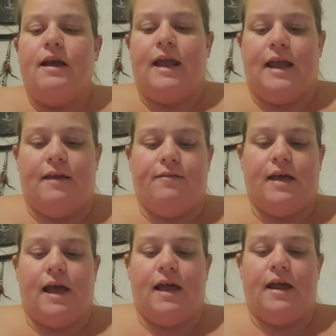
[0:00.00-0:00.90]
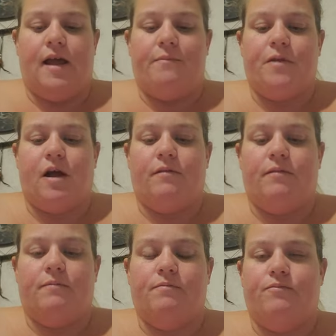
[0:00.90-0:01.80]
and that I'm not
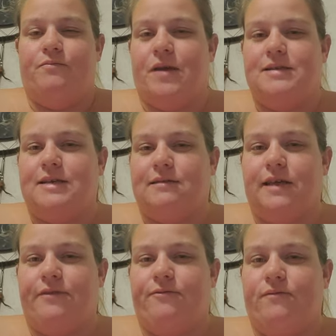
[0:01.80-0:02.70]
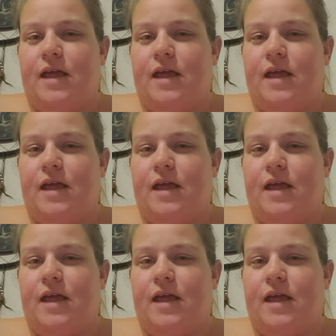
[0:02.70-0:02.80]
basically